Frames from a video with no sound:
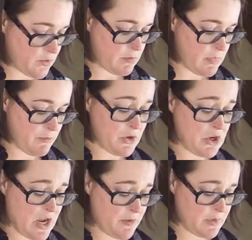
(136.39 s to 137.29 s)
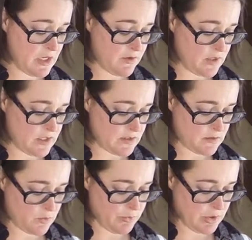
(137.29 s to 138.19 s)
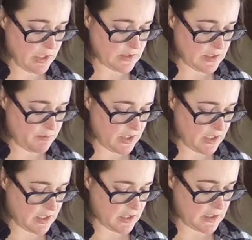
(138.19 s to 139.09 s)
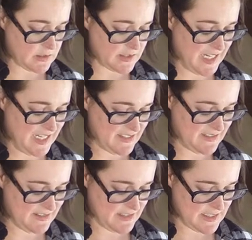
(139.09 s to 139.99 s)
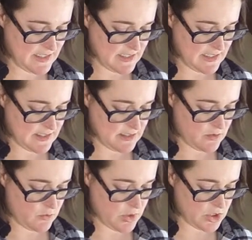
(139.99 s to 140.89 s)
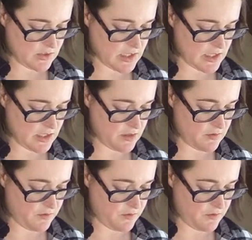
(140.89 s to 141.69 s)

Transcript: remember how many of these we planted because we just kind of